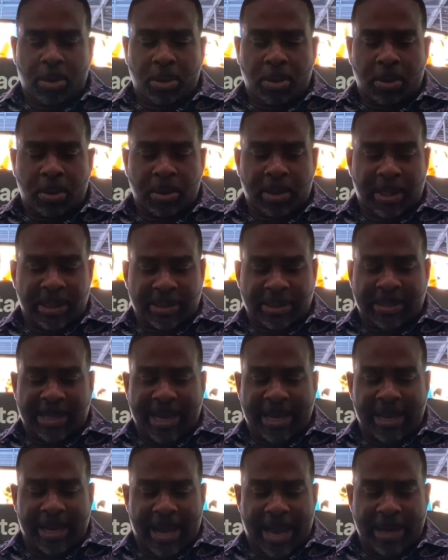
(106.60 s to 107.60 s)
The
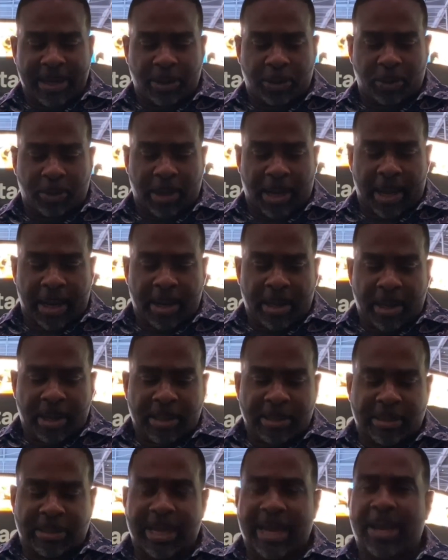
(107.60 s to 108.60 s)
second guy to do that.
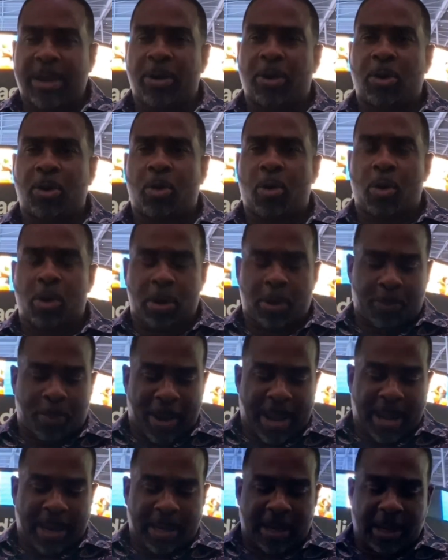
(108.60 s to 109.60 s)
Second
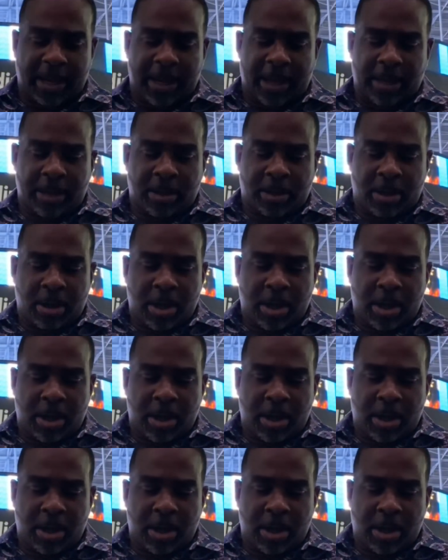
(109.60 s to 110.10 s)
quarterback in